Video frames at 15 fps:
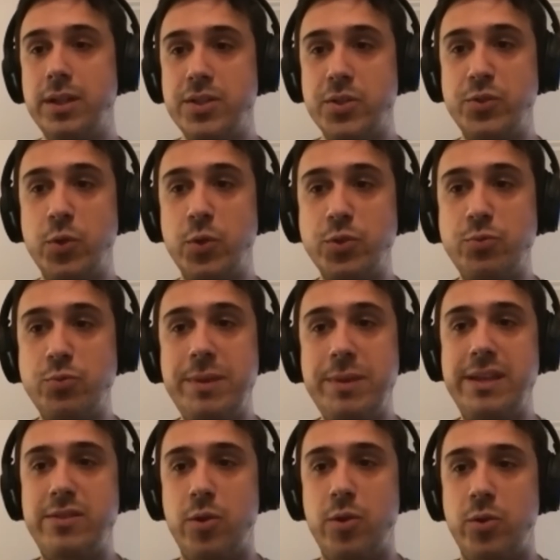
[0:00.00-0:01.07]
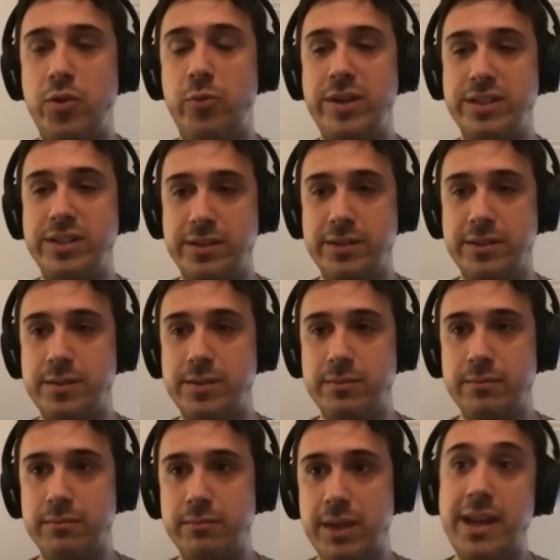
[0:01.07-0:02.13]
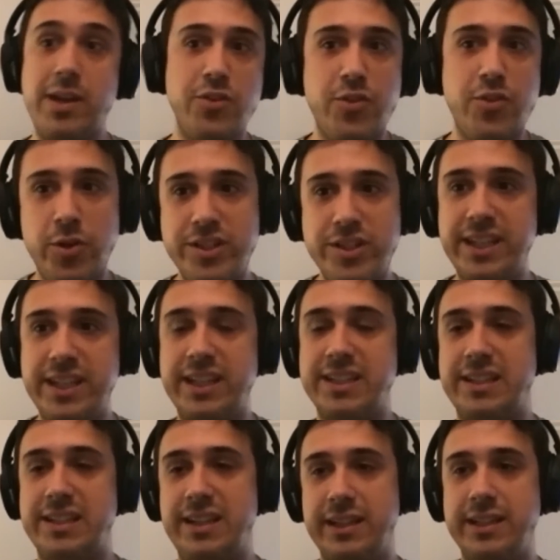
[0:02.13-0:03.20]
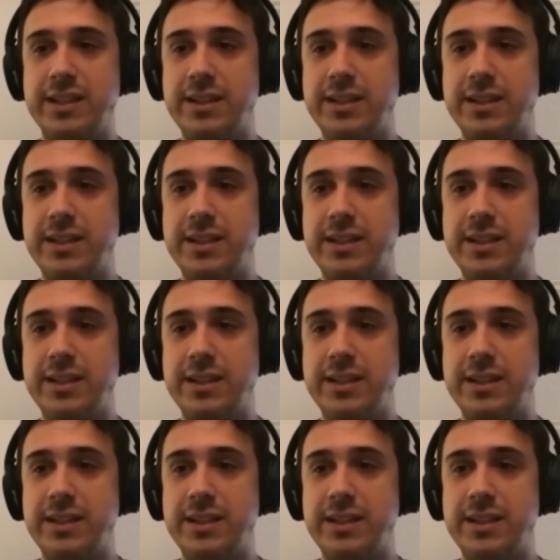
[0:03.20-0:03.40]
So those would be the reasons. And then the third thing is like,